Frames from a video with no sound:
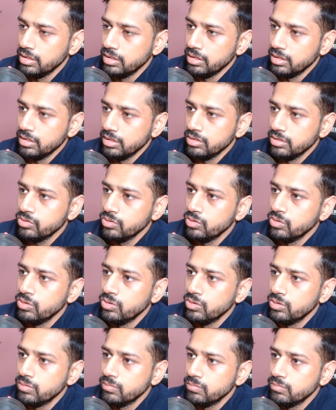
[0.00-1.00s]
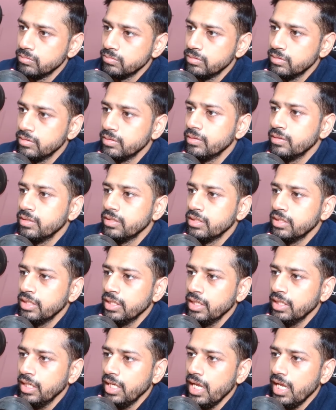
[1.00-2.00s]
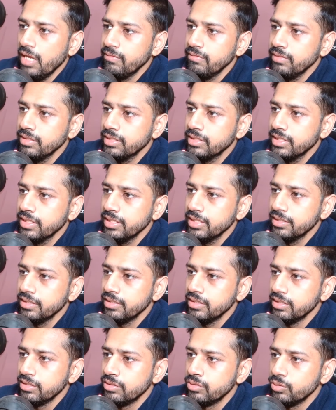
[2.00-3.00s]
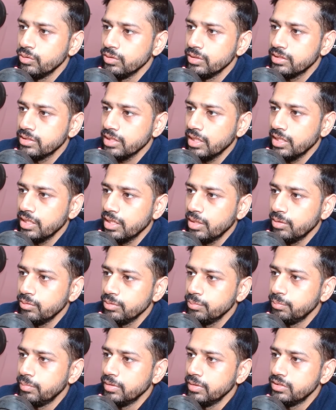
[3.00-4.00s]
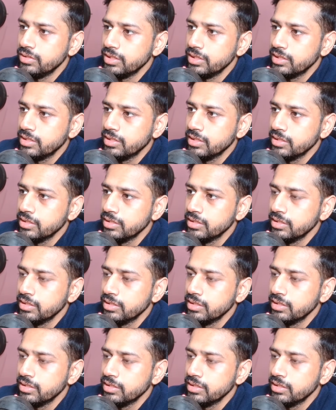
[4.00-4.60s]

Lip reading: So everything rolls around budget.